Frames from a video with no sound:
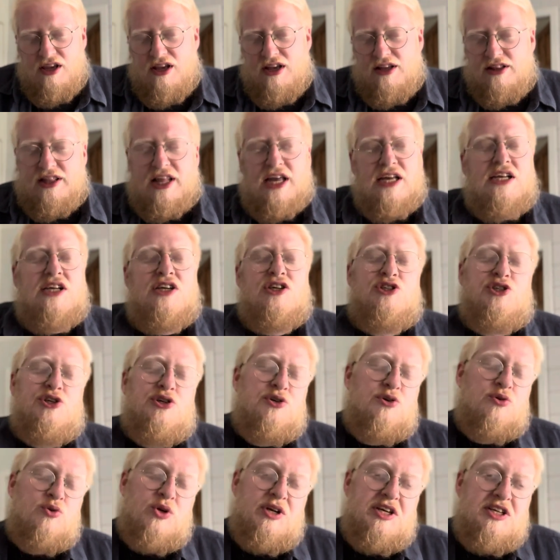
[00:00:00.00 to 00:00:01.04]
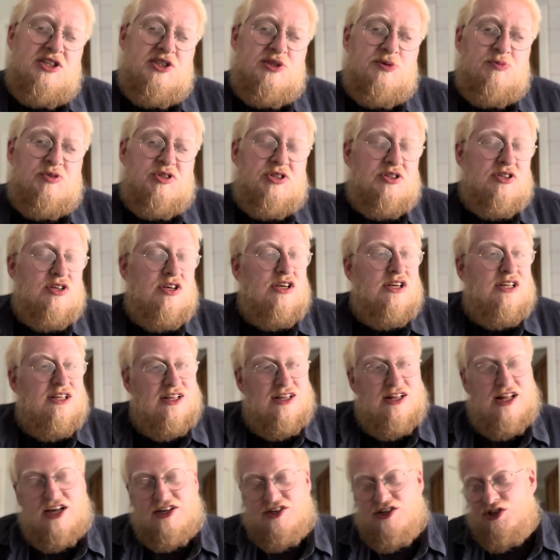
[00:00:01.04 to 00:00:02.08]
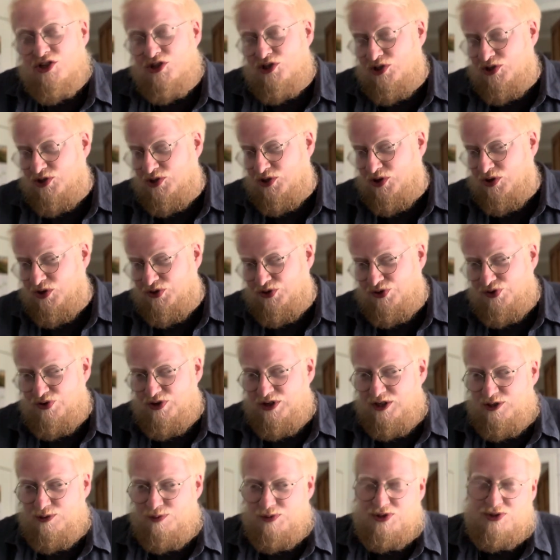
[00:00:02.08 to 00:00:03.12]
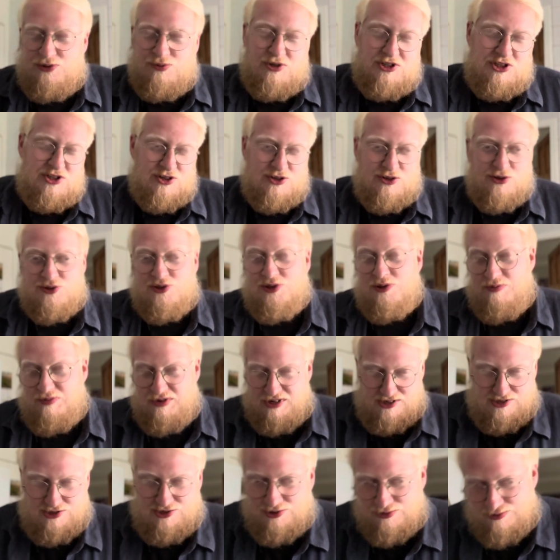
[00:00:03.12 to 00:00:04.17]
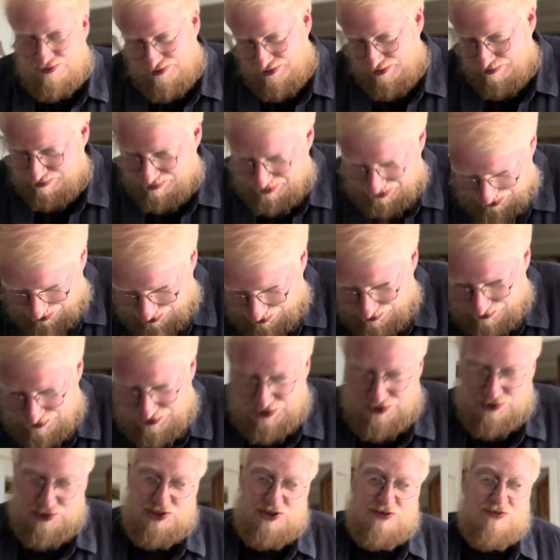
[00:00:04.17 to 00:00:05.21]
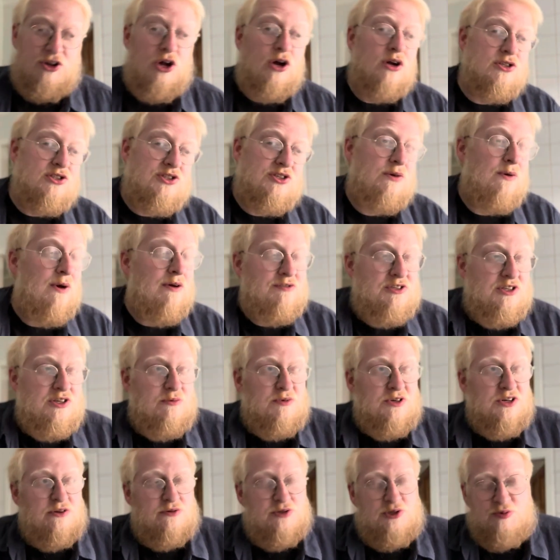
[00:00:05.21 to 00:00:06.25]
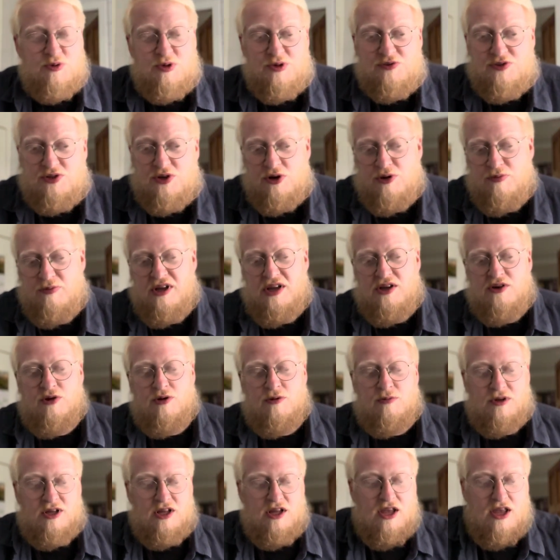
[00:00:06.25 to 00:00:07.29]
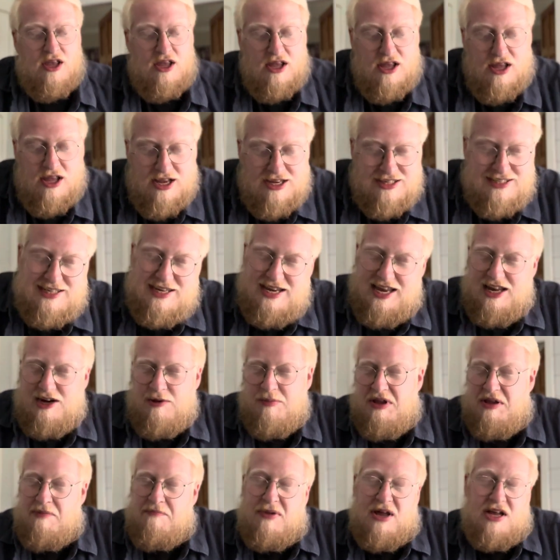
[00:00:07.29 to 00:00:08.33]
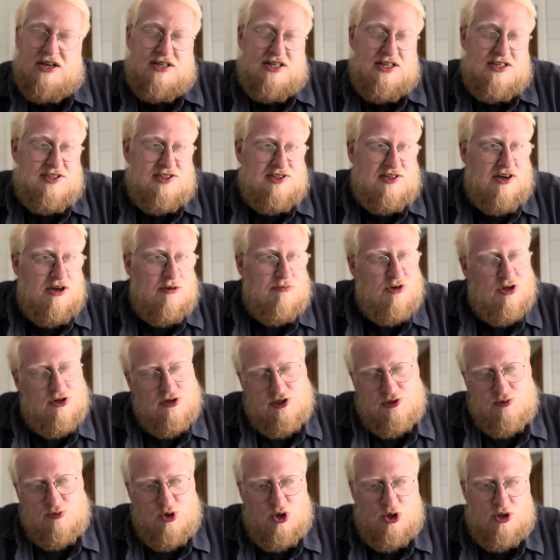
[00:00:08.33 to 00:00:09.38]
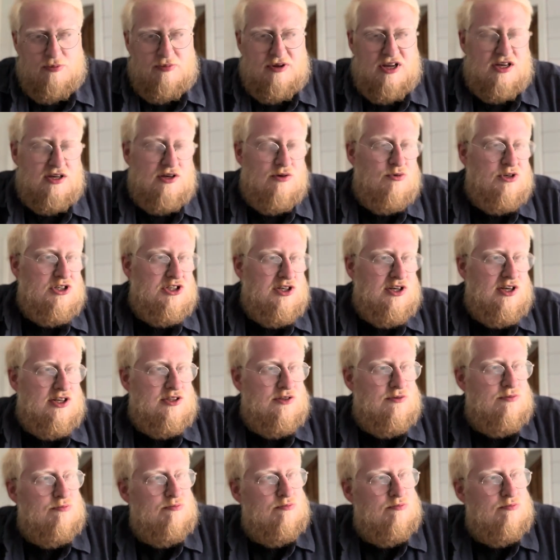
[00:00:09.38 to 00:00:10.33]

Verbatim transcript: Lancashire crisps the Lancashire sauce crisps, which I also picked up from Booths, because you've got to, every time I go to Booths, got to pick up. Didn't get a big bag this time, got a smaller bag, which I had